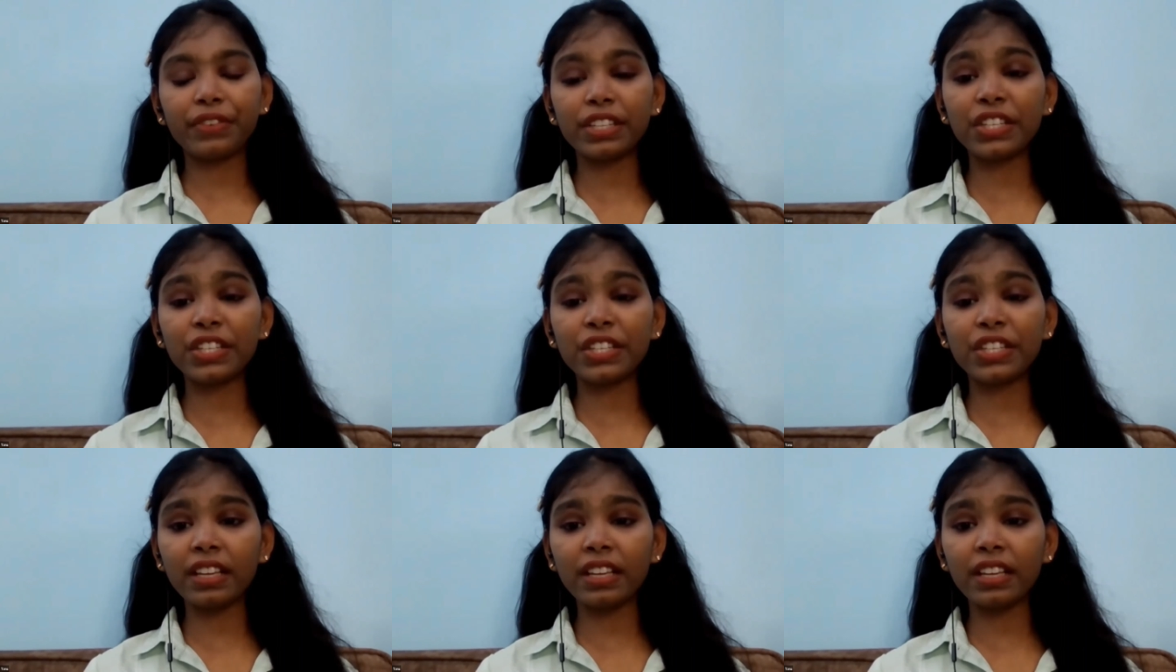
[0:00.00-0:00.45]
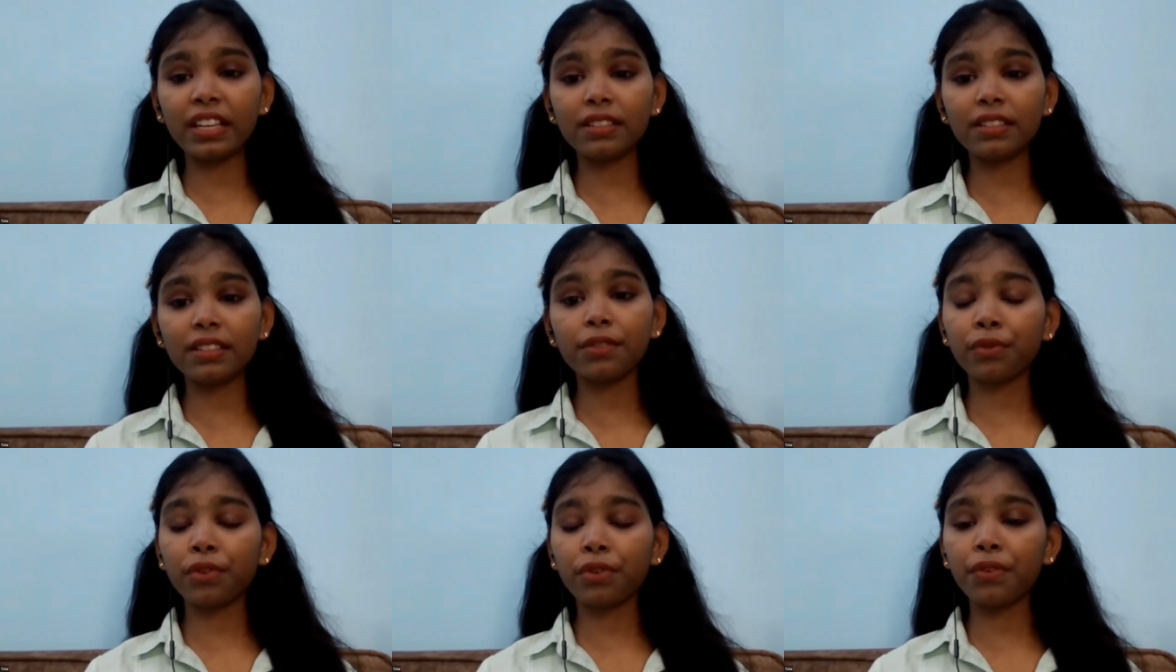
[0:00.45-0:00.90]
which range
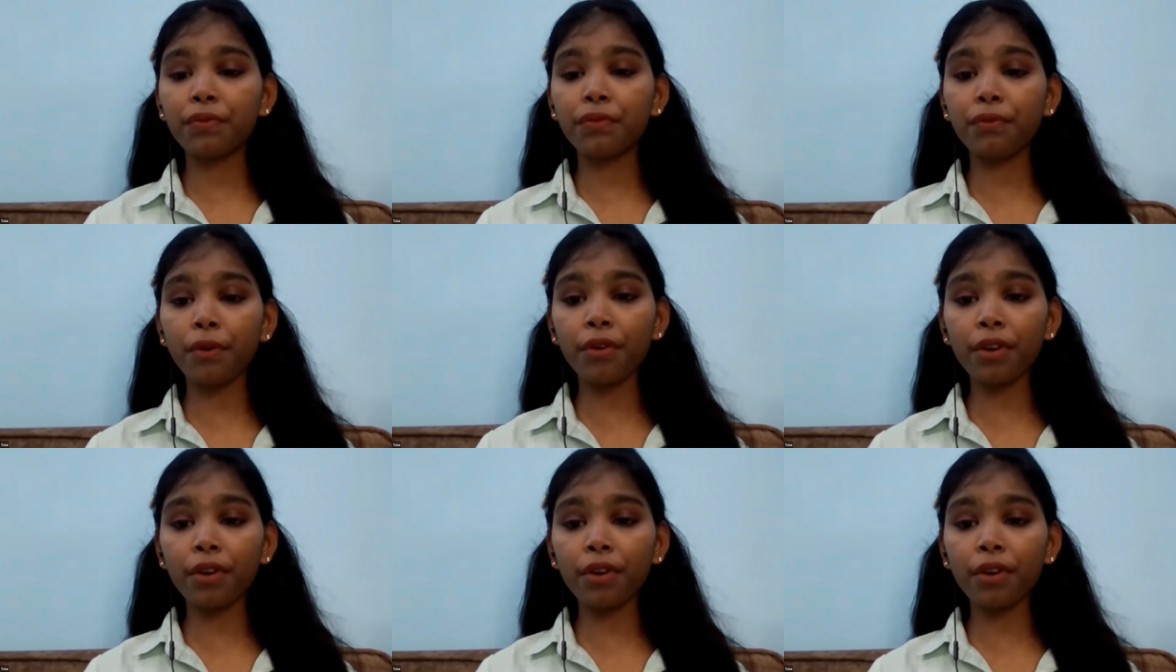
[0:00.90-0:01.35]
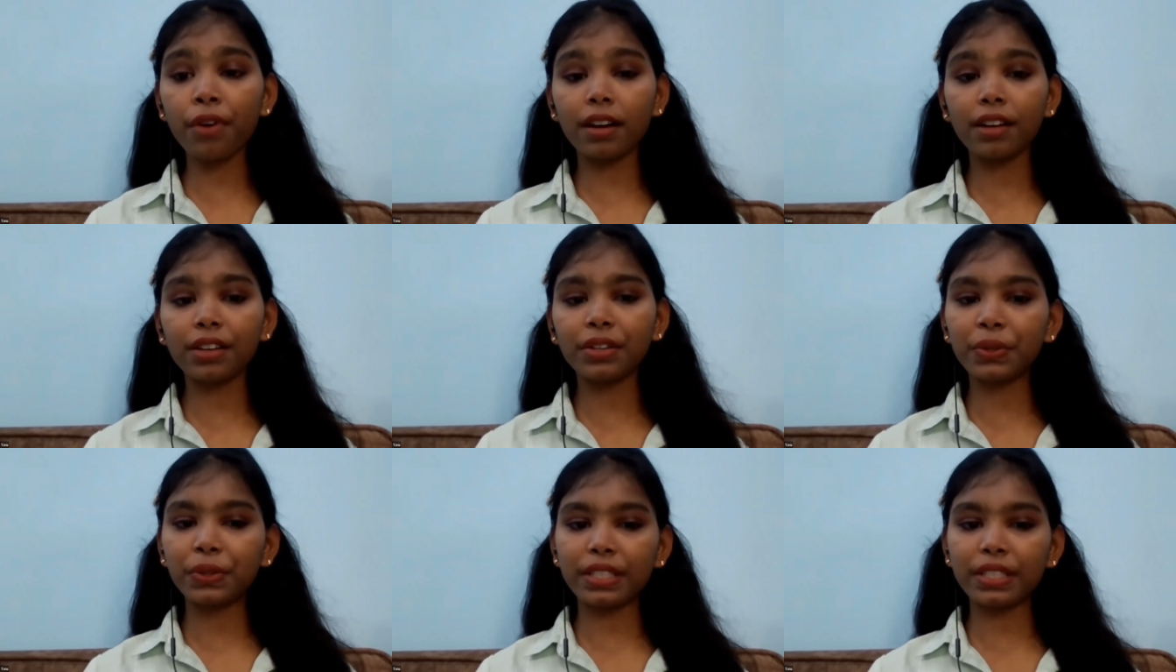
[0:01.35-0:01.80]
from four
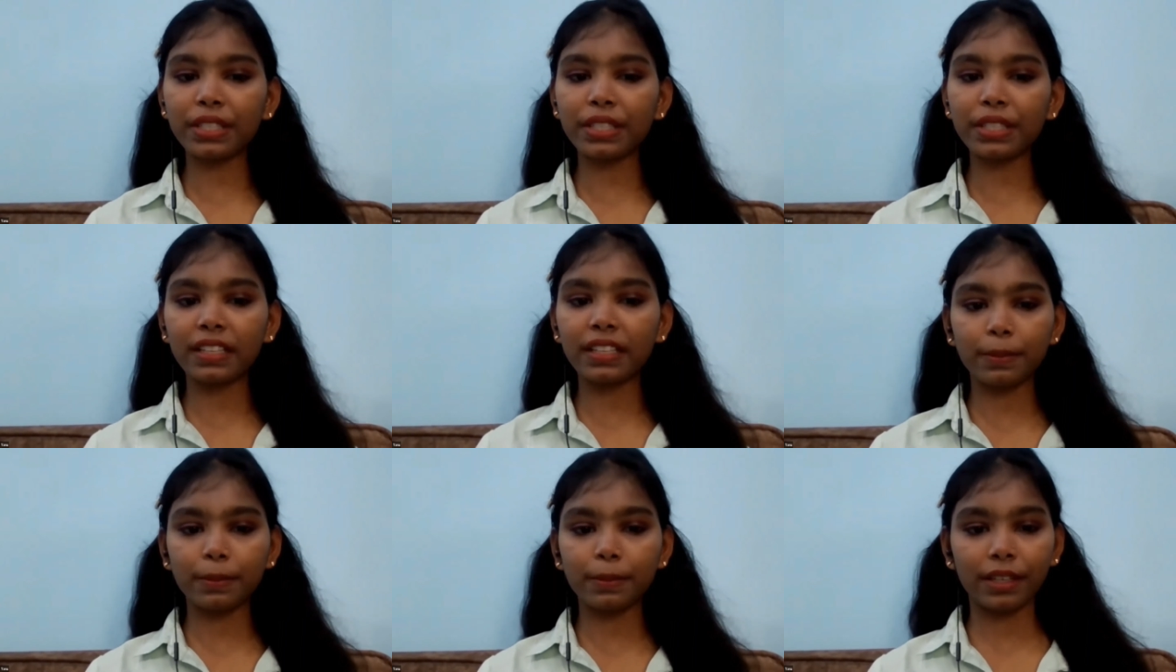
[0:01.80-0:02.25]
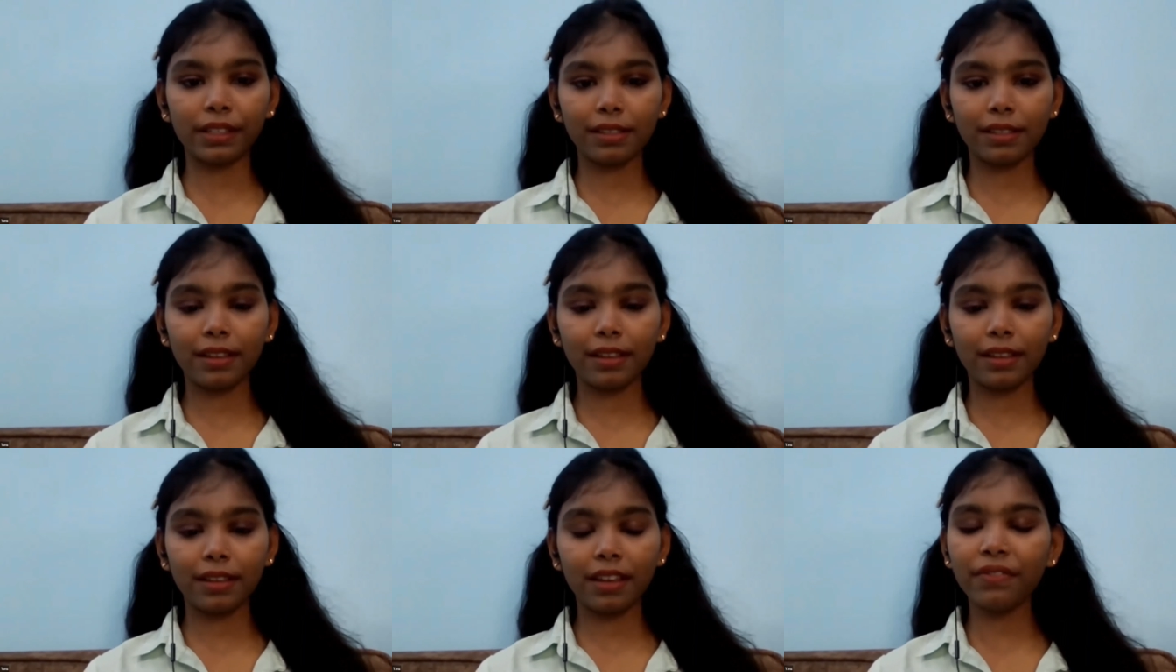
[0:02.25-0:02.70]
hours to six months
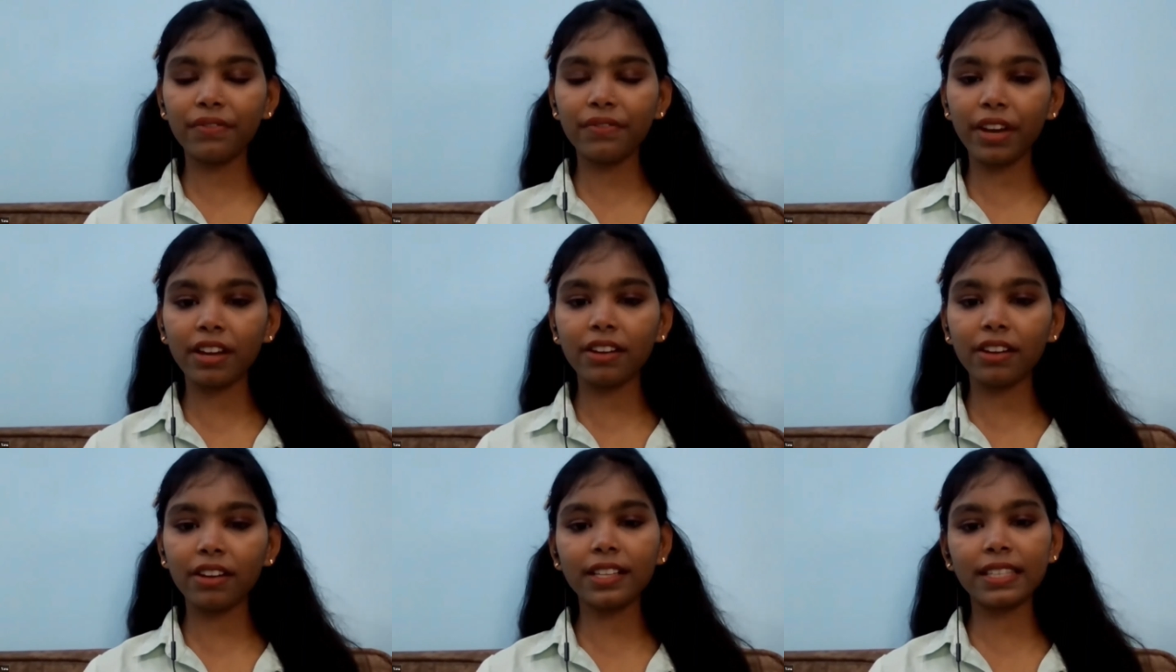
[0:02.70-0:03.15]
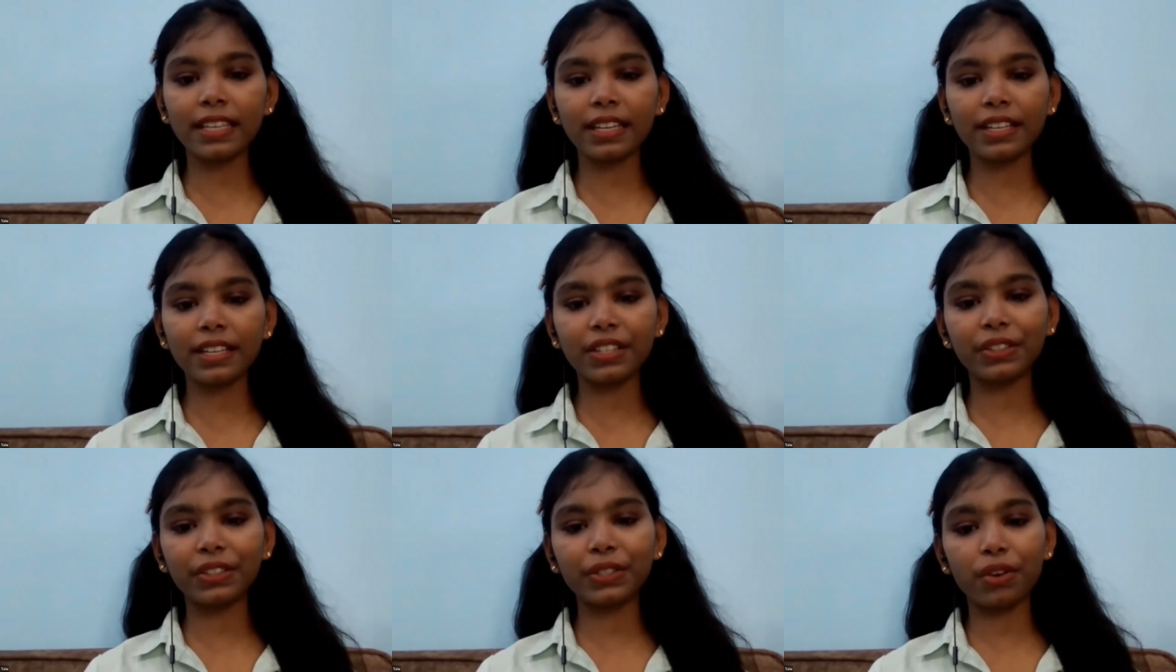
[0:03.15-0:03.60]
in various
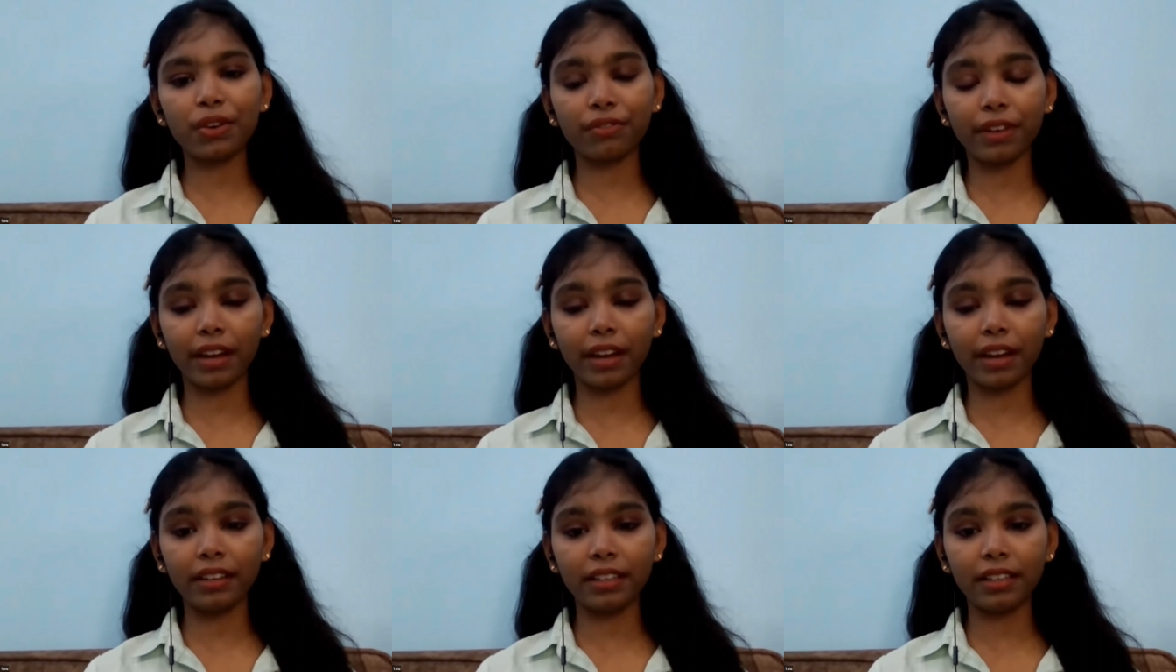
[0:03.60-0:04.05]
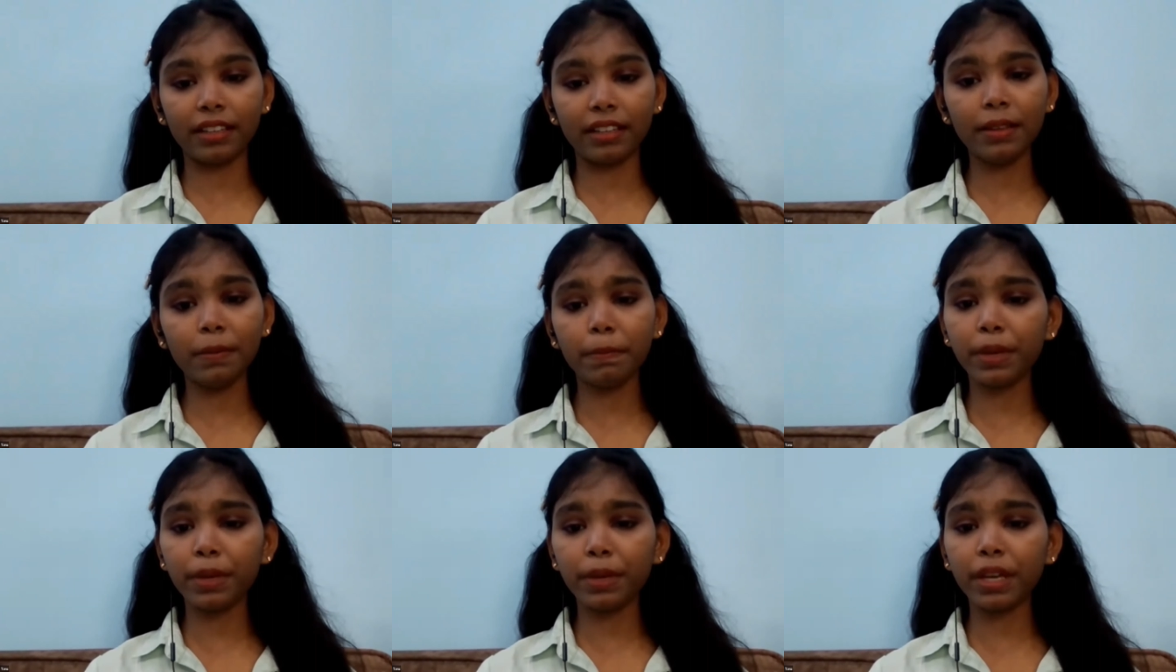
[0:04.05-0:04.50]
sectors of I T,
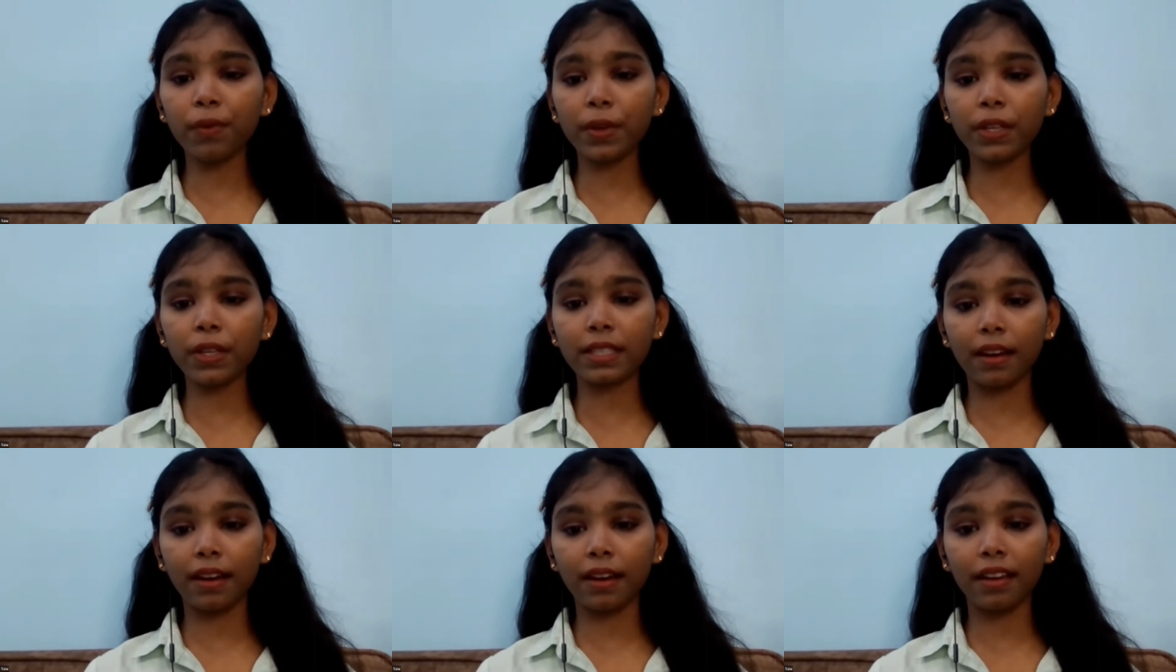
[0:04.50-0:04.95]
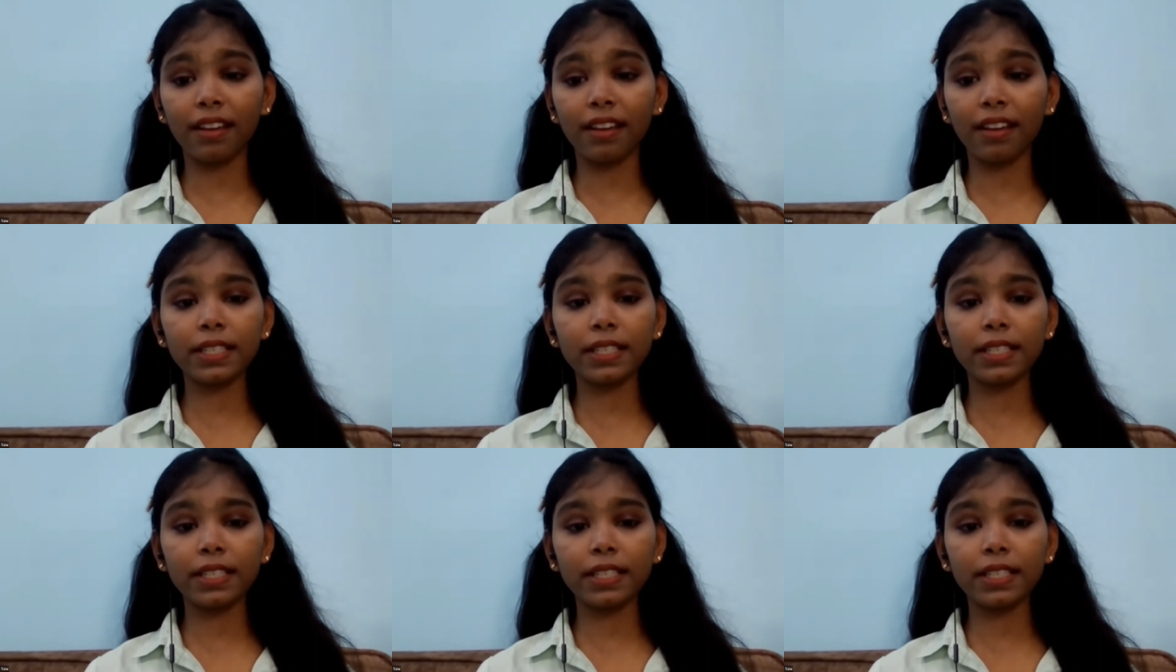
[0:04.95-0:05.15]
B F S I,